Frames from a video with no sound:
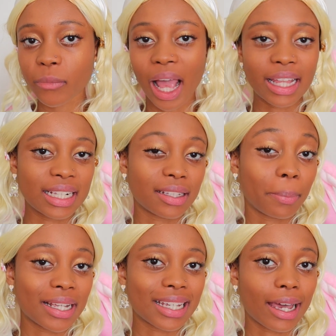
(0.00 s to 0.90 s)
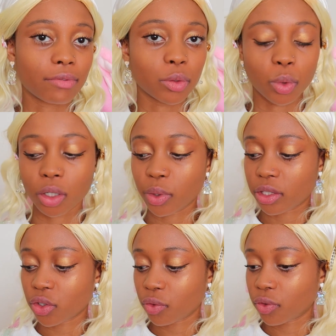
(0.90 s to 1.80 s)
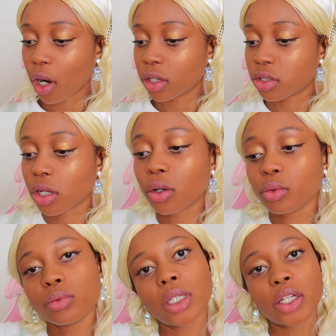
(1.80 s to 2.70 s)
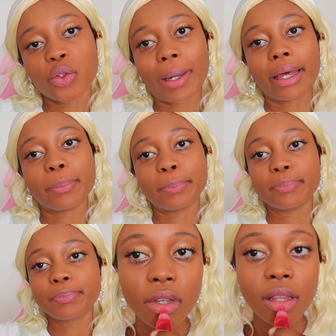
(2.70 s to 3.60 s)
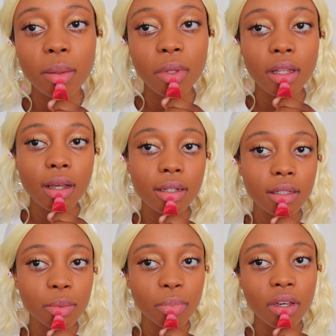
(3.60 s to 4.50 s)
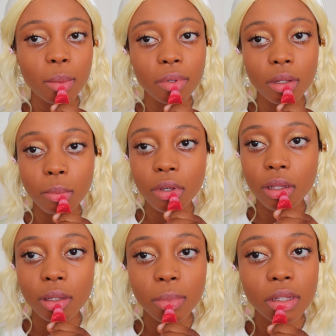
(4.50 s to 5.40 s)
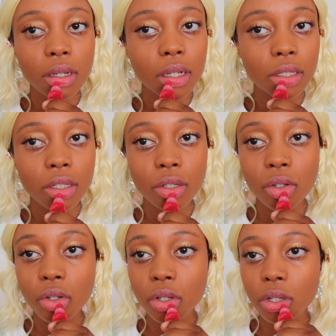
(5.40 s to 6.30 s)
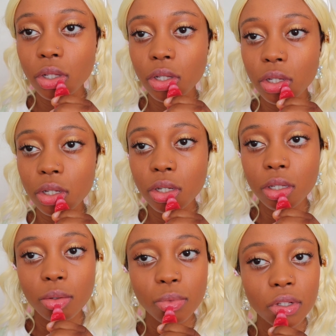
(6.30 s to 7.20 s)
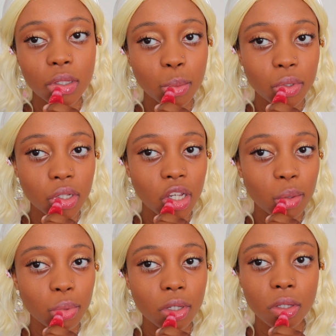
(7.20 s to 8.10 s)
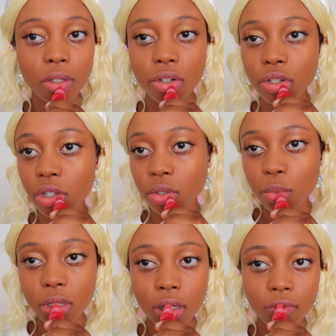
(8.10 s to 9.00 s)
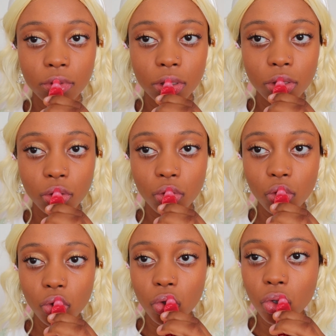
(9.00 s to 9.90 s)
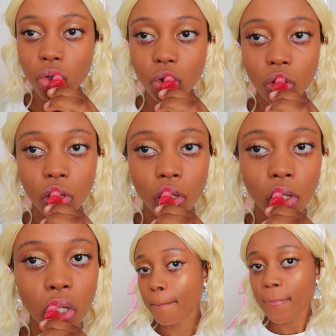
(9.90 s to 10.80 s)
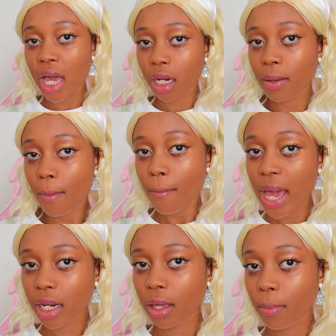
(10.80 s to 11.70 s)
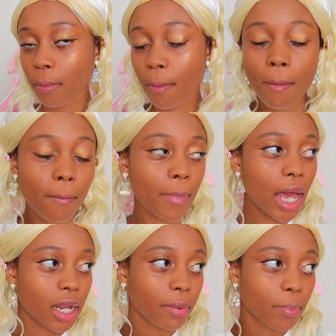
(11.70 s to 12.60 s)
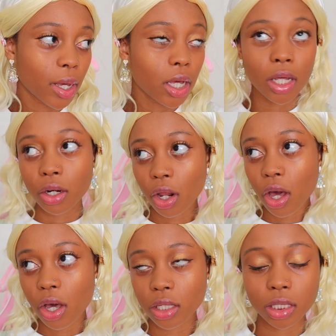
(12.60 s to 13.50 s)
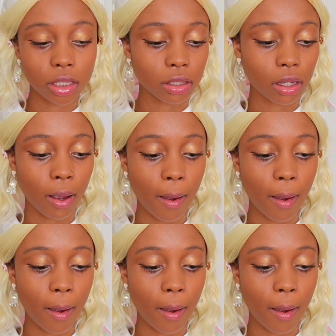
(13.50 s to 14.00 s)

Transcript: I think it's the best I have to work with so far, so not too bad. My lip gloss is poppin', my lip gloss is cool. All of us keep stoppin', they chase me after school. My lip, my lip, my lip gloss.